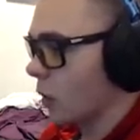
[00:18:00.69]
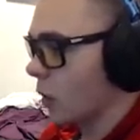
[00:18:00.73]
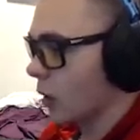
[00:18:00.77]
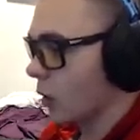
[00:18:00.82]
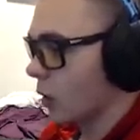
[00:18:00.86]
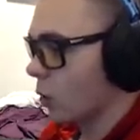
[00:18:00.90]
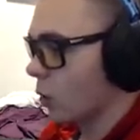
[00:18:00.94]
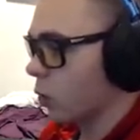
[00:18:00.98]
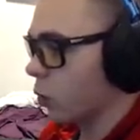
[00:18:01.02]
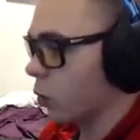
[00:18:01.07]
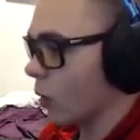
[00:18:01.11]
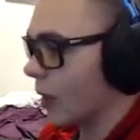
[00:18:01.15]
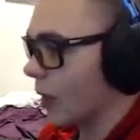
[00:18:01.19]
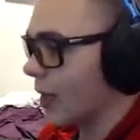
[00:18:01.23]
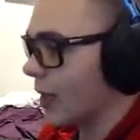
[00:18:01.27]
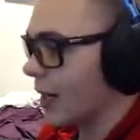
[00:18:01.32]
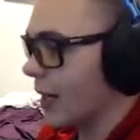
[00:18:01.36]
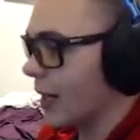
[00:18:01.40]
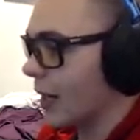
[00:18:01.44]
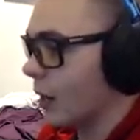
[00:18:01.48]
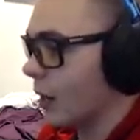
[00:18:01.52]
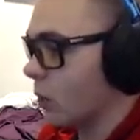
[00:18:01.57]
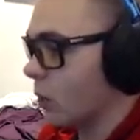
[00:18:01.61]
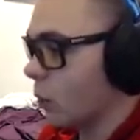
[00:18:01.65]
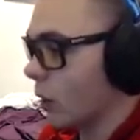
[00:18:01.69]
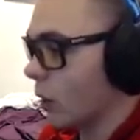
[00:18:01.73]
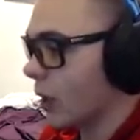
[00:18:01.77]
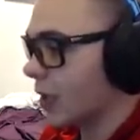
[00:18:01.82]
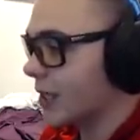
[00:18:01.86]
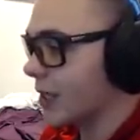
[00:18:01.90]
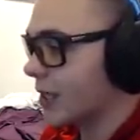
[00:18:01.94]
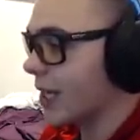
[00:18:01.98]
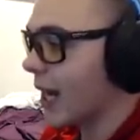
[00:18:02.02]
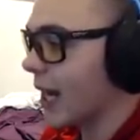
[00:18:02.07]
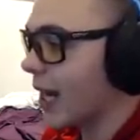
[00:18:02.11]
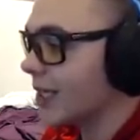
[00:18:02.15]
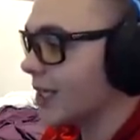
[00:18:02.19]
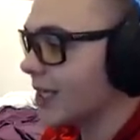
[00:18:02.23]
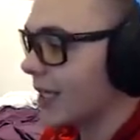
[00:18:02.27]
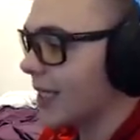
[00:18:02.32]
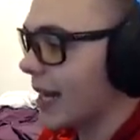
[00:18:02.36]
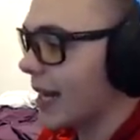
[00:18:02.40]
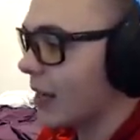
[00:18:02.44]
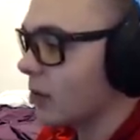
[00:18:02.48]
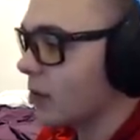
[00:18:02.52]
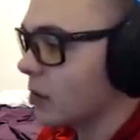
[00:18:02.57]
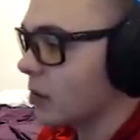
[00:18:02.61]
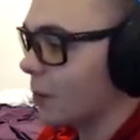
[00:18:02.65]
We're going to run it here, and we're going to
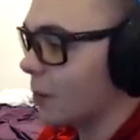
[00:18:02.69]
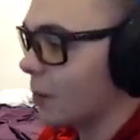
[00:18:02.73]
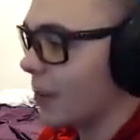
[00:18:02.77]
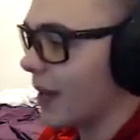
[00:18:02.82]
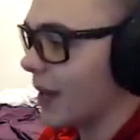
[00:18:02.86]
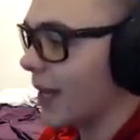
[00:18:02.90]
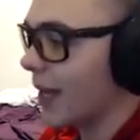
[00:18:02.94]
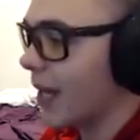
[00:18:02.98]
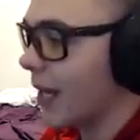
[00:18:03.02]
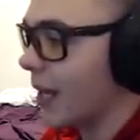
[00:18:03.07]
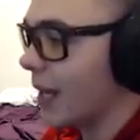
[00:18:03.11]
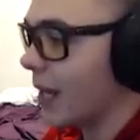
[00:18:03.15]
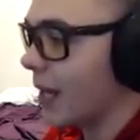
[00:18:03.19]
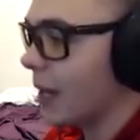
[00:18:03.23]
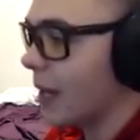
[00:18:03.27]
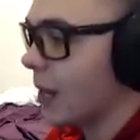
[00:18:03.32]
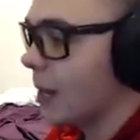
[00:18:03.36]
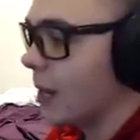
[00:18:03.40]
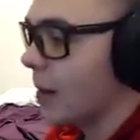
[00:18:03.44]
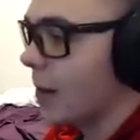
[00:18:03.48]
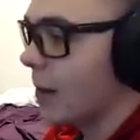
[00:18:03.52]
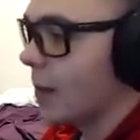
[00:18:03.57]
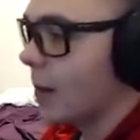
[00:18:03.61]
toss it out to Penny.